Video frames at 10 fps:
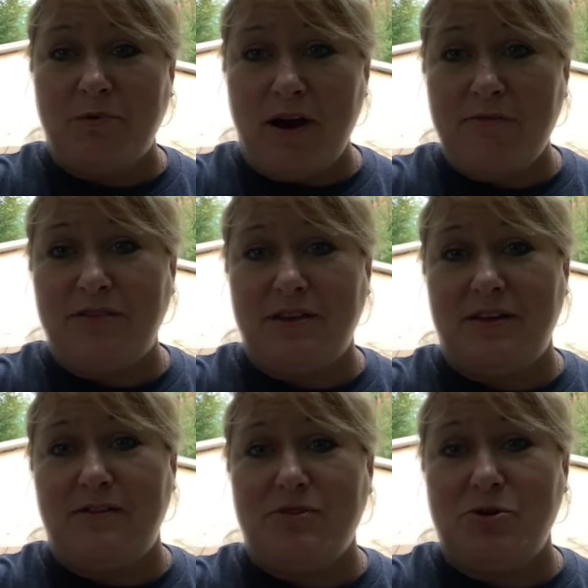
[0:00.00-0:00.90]
prophet
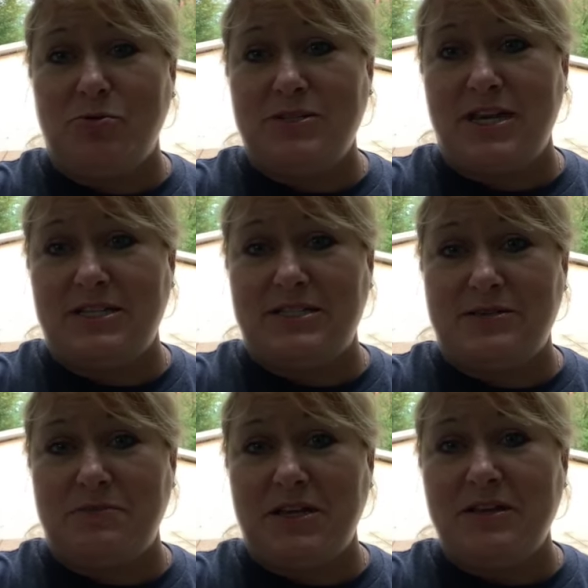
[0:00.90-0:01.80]
of the Old
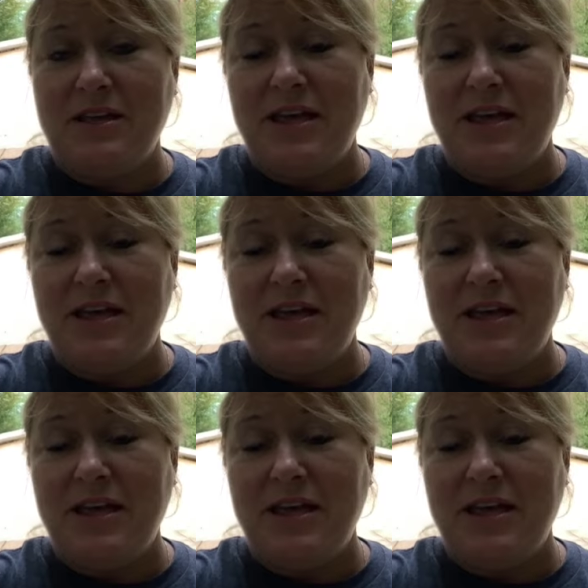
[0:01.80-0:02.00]
Testament.